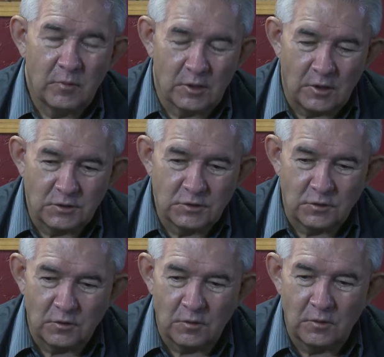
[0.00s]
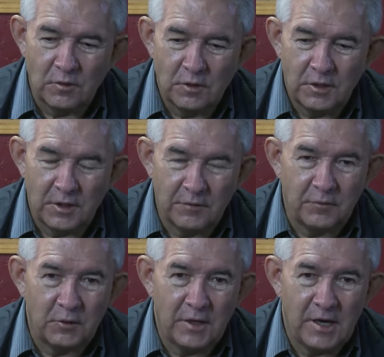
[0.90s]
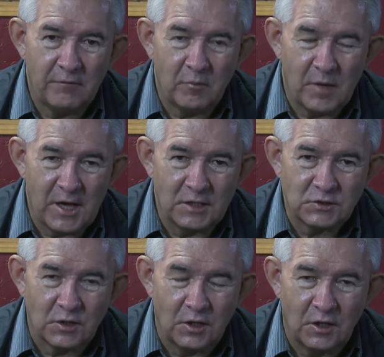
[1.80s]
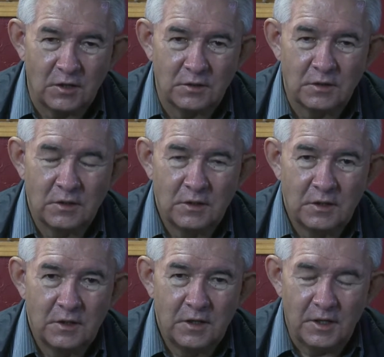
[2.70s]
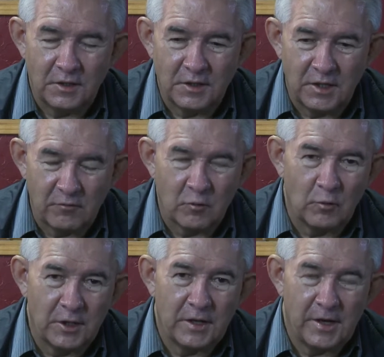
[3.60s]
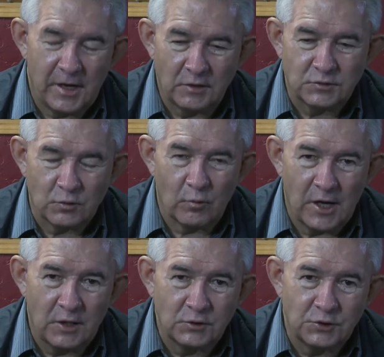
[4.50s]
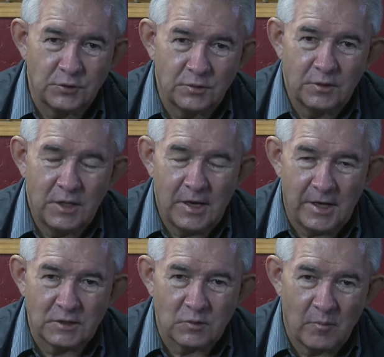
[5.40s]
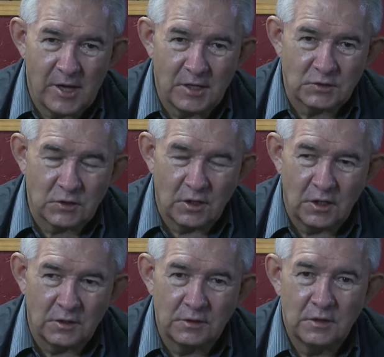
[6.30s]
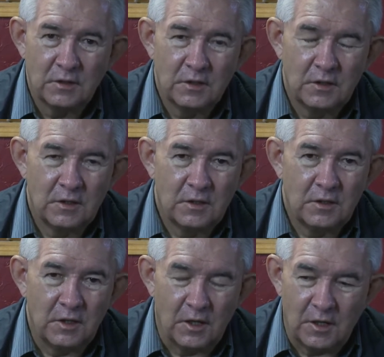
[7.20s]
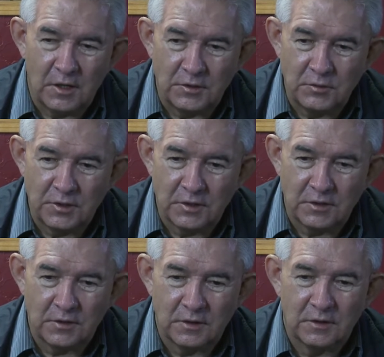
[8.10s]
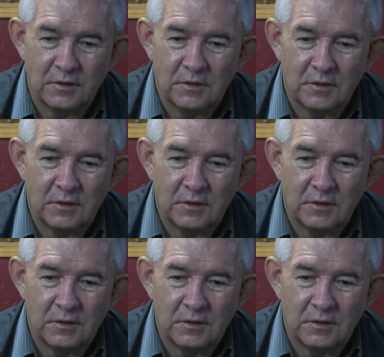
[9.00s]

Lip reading: But also, if you have a mask on and then everyone else around you has a mask on, you can